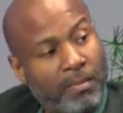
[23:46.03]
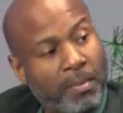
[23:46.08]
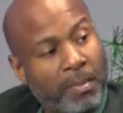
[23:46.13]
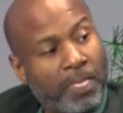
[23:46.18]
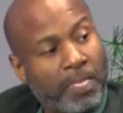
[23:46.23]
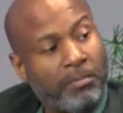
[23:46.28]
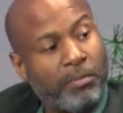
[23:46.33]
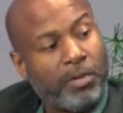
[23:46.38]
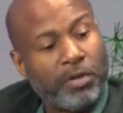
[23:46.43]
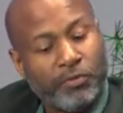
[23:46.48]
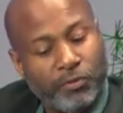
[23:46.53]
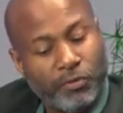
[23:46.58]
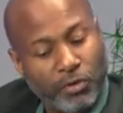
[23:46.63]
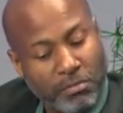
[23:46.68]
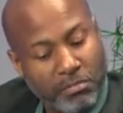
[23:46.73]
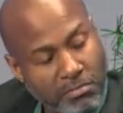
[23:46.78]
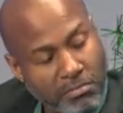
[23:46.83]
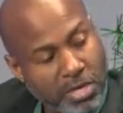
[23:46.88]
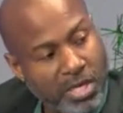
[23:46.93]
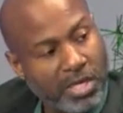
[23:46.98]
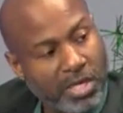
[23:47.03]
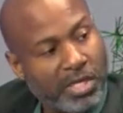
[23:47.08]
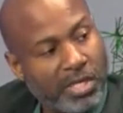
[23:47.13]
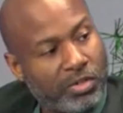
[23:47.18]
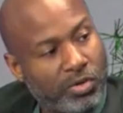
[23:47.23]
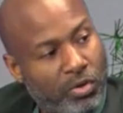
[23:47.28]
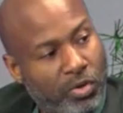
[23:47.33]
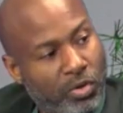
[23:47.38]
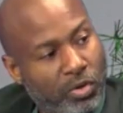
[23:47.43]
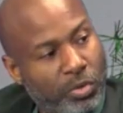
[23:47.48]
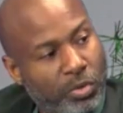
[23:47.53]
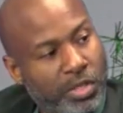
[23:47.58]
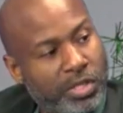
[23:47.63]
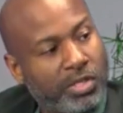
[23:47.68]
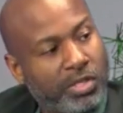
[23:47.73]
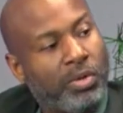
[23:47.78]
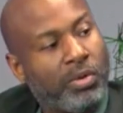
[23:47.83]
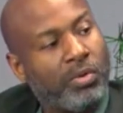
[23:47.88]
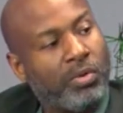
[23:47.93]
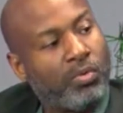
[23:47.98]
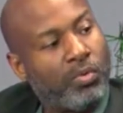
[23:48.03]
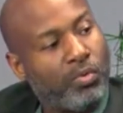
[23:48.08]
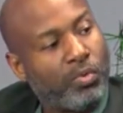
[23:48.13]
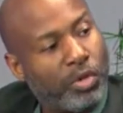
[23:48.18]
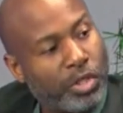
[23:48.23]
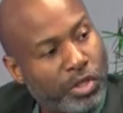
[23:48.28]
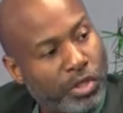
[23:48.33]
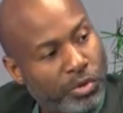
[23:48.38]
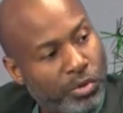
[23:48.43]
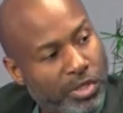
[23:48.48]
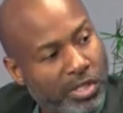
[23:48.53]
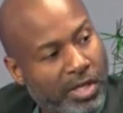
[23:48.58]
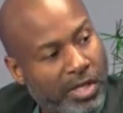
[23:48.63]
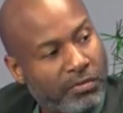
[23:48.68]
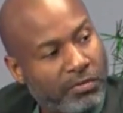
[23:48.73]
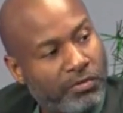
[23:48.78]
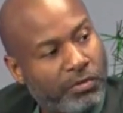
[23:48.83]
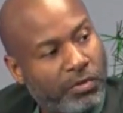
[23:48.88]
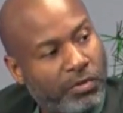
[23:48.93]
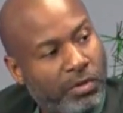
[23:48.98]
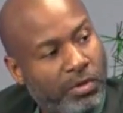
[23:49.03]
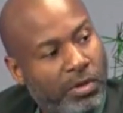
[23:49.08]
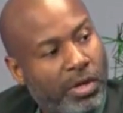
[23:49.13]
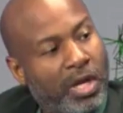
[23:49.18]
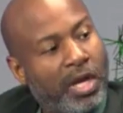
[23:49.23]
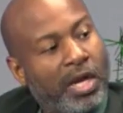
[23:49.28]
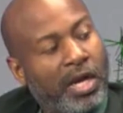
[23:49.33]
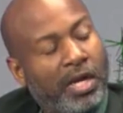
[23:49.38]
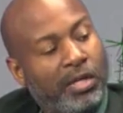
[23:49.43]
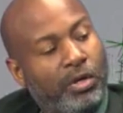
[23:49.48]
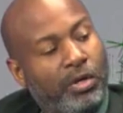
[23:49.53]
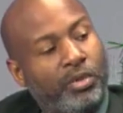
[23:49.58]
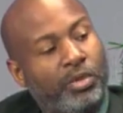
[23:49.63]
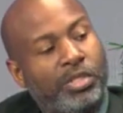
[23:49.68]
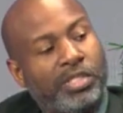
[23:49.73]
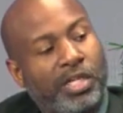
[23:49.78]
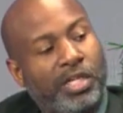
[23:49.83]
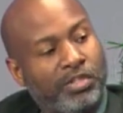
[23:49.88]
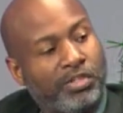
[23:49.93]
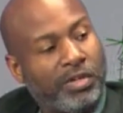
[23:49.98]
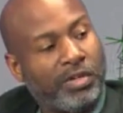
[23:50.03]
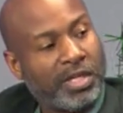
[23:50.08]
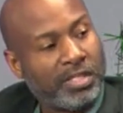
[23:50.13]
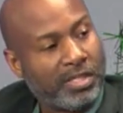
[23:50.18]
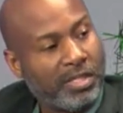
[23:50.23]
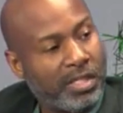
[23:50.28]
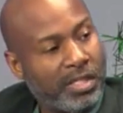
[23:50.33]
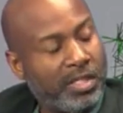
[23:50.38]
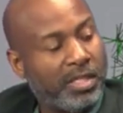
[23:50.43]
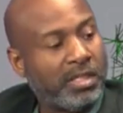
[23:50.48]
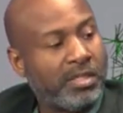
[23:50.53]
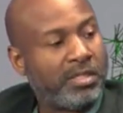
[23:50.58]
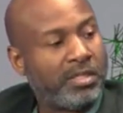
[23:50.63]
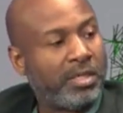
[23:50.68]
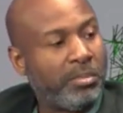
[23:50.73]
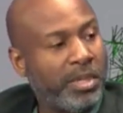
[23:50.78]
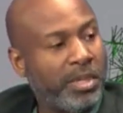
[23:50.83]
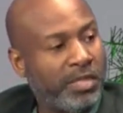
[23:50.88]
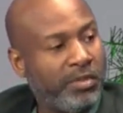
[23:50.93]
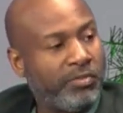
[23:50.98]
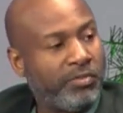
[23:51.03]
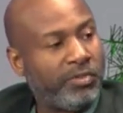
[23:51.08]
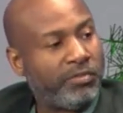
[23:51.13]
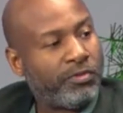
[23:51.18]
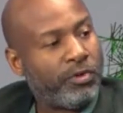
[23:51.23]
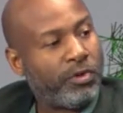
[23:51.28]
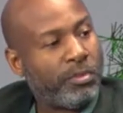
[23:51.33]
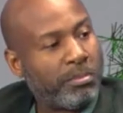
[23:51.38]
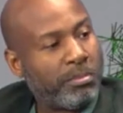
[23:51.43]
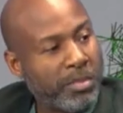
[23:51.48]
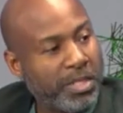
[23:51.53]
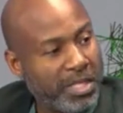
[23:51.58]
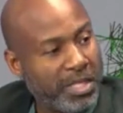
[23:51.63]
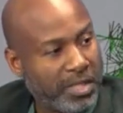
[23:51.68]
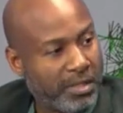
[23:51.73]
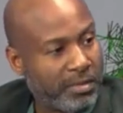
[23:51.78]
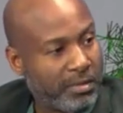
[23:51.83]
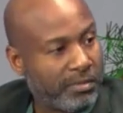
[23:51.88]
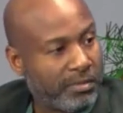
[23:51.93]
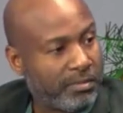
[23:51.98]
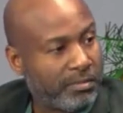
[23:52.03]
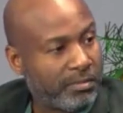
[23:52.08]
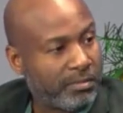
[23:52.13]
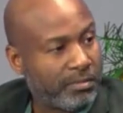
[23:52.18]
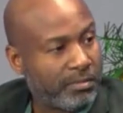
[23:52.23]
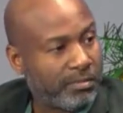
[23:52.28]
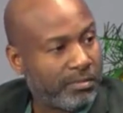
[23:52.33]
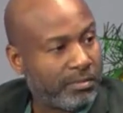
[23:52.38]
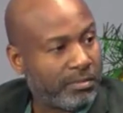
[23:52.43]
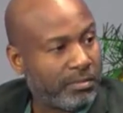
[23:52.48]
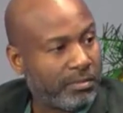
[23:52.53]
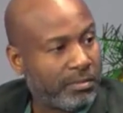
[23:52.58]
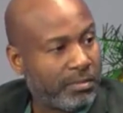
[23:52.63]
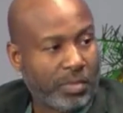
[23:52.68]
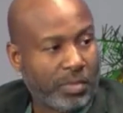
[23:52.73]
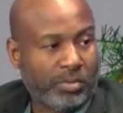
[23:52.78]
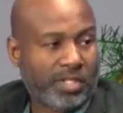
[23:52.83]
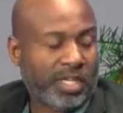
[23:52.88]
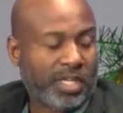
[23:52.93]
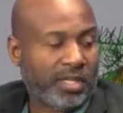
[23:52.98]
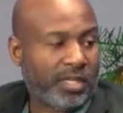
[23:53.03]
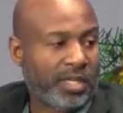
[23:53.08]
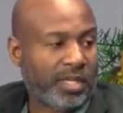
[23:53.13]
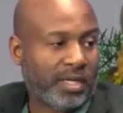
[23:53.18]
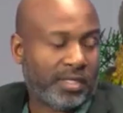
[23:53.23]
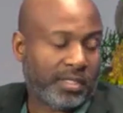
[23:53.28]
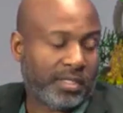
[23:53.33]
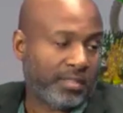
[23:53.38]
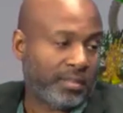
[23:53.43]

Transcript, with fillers: But for me, it's always what do you stand for and how does that translate into a benefit for me Outside right. of that?